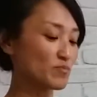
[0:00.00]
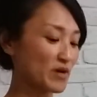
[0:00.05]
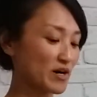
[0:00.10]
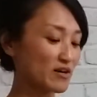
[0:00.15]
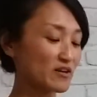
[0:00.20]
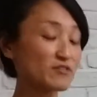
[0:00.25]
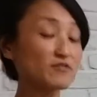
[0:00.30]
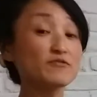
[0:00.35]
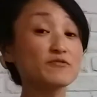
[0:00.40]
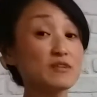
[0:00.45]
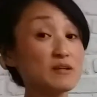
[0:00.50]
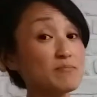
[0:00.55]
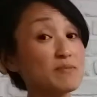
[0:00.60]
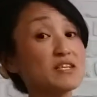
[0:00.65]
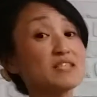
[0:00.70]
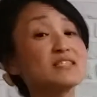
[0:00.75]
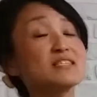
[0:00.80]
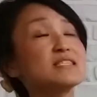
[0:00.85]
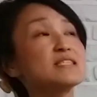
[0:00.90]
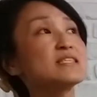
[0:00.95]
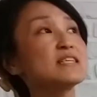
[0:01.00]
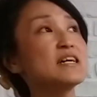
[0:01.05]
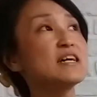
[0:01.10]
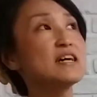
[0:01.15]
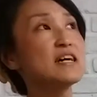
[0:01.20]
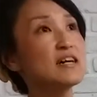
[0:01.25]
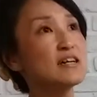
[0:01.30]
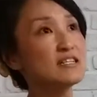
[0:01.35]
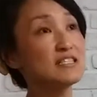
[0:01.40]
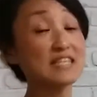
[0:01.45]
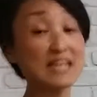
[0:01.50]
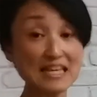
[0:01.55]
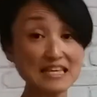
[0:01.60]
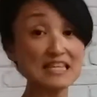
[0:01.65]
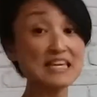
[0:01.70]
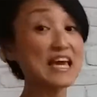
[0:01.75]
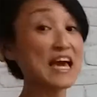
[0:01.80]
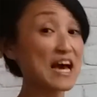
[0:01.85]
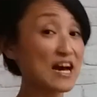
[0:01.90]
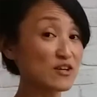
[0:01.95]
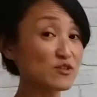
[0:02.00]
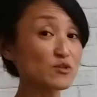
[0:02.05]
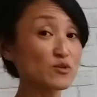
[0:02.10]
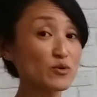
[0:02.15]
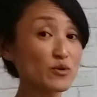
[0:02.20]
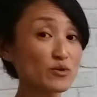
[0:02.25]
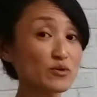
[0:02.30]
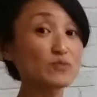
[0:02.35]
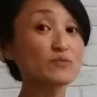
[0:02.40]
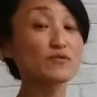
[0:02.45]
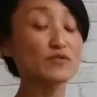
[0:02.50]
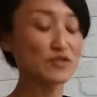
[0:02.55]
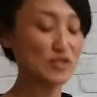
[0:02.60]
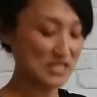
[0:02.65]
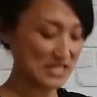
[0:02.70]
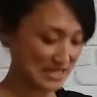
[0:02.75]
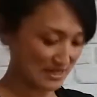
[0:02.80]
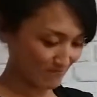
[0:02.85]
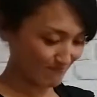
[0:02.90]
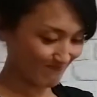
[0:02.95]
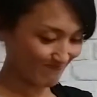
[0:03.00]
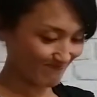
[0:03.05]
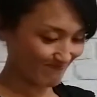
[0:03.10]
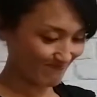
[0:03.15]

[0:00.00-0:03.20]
part of women's daily household routine.